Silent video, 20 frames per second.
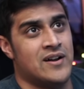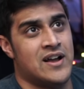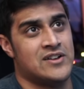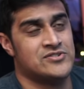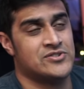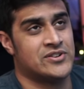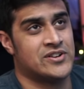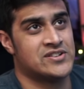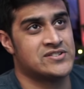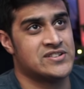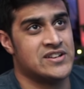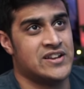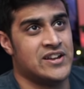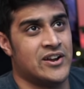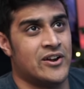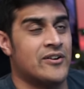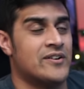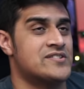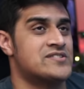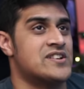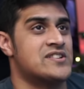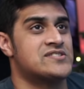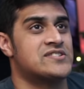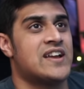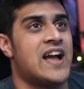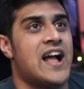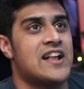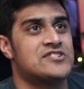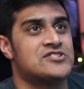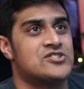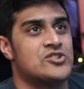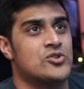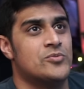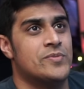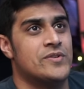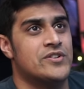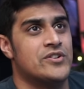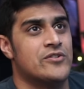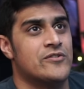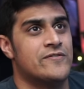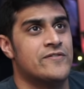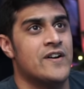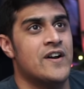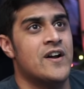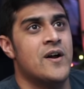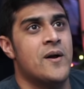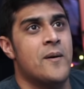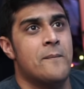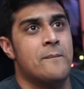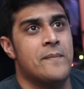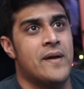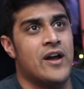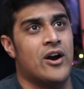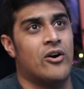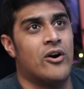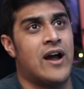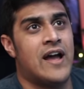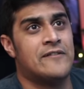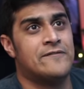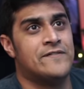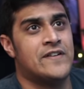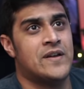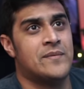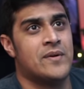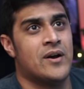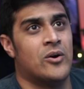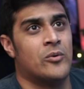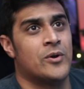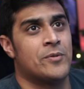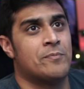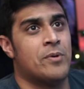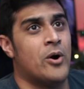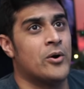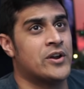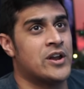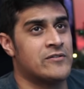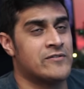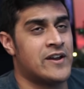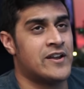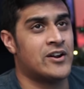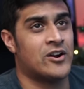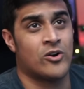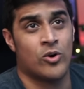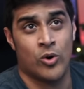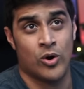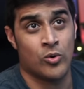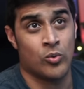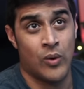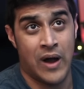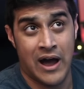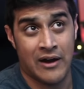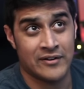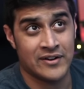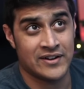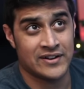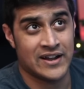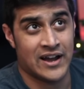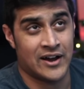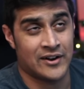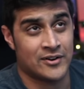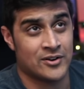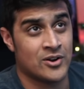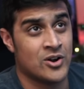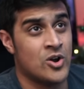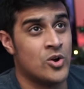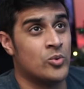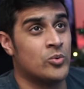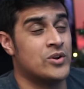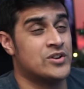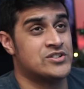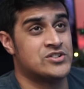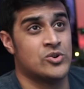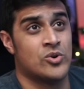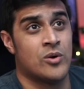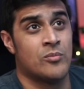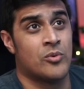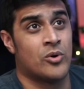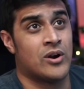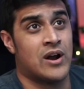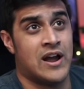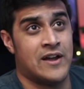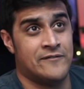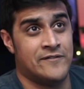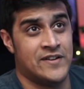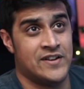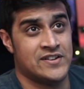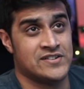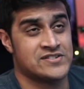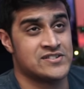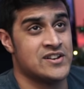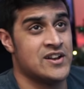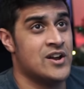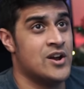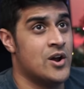As you can see here, it says catch 2 Bidoof, male and female, with Poke Radar or Wild Encounter with 2 or more IVs.